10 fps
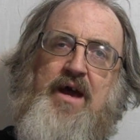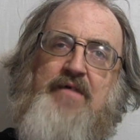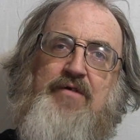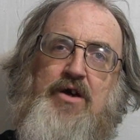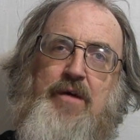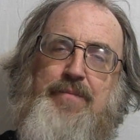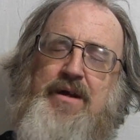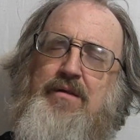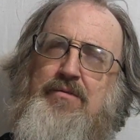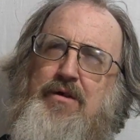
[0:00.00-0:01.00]
head of a
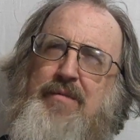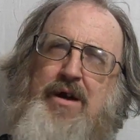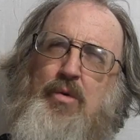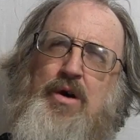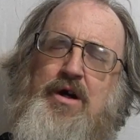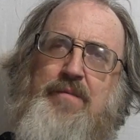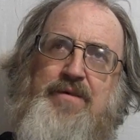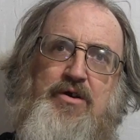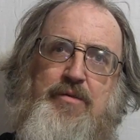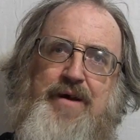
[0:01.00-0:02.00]
company, no matter what
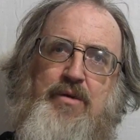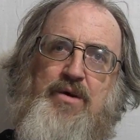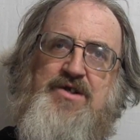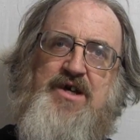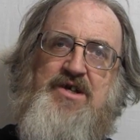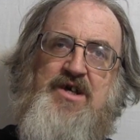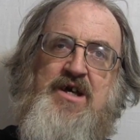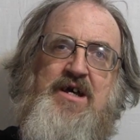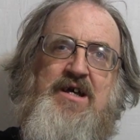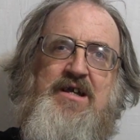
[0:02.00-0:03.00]
company, no matter what size,
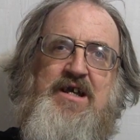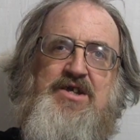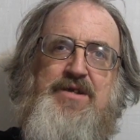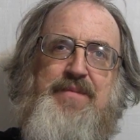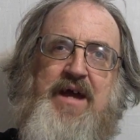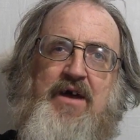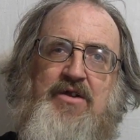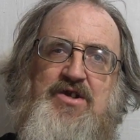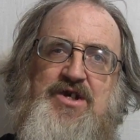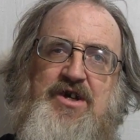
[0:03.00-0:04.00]
needs to be
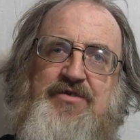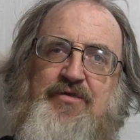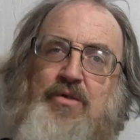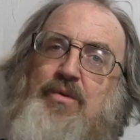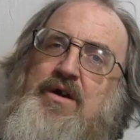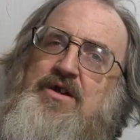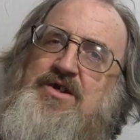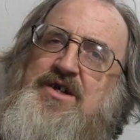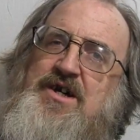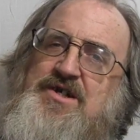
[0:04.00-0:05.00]
out on the sales floor. And we're going
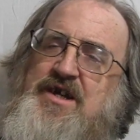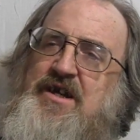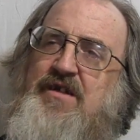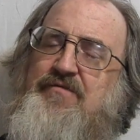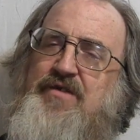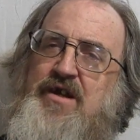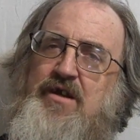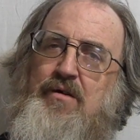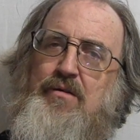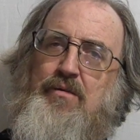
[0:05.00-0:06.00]
to discuss that in a
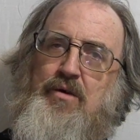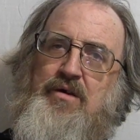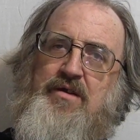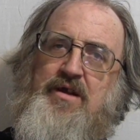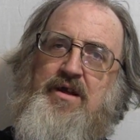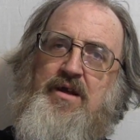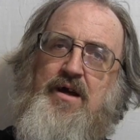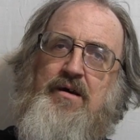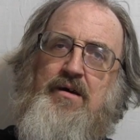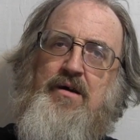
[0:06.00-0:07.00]
video in
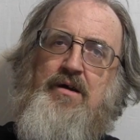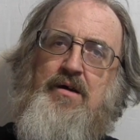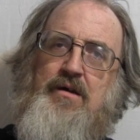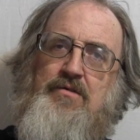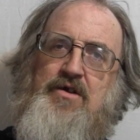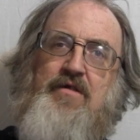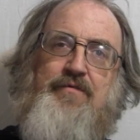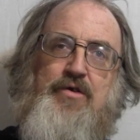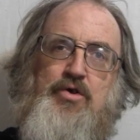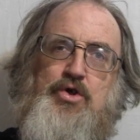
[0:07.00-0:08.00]
the uh,
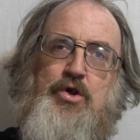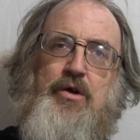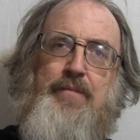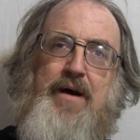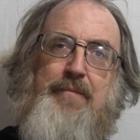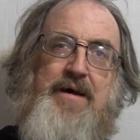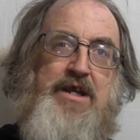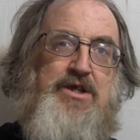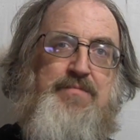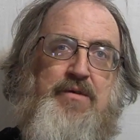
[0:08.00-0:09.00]
near future about
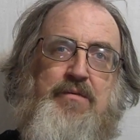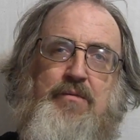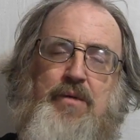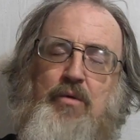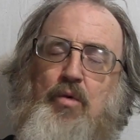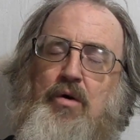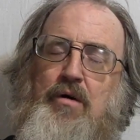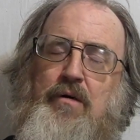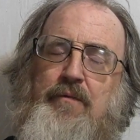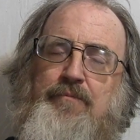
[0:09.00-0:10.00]
management by,
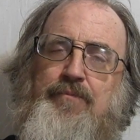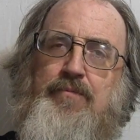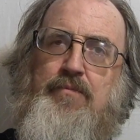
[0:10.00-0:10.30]
uh,